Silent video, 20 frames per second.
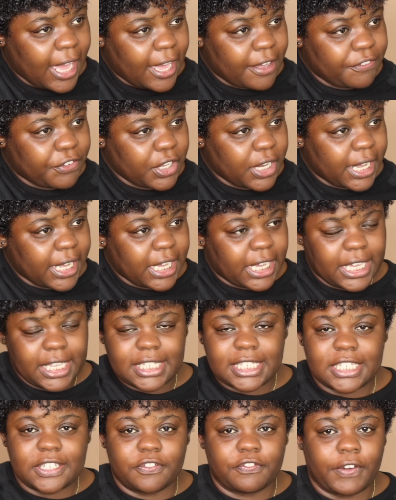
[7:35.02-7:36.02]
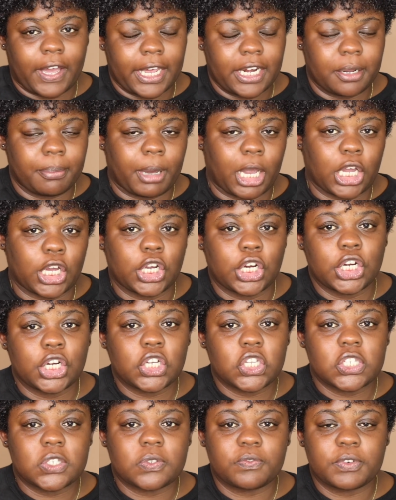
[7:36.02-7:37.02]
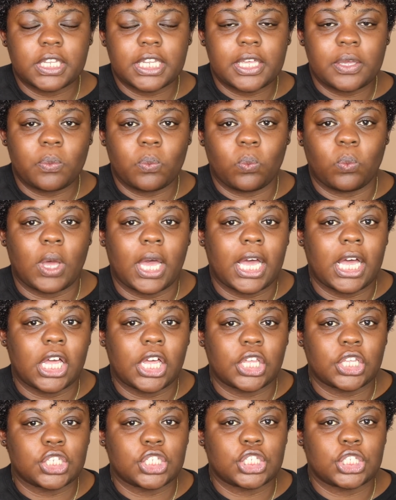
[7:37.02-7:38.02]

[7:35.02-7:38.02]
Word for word: I feel like it's defining my curls really well,